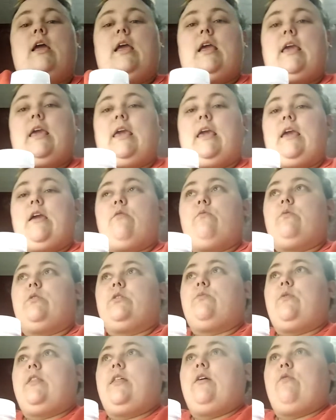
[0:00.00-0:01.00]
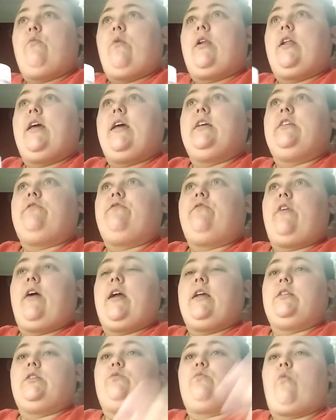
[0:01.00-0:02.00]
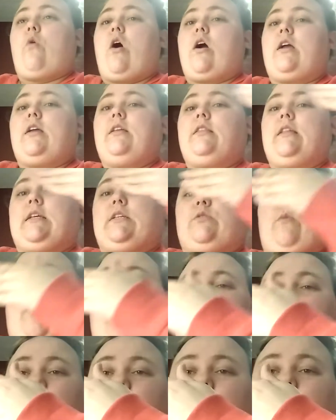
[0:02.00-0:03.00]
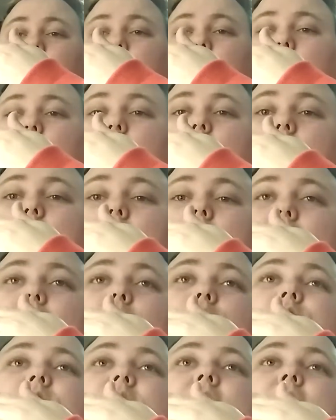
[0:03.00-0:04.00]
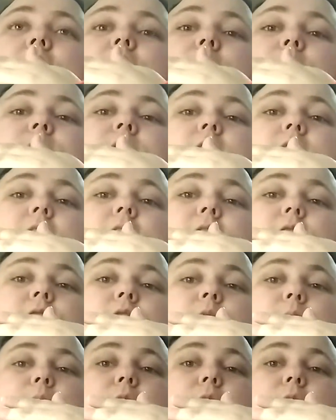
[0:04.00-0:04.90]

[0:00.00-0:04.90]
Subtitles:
he was with one of his friends walking this way, and I was getting up to leave the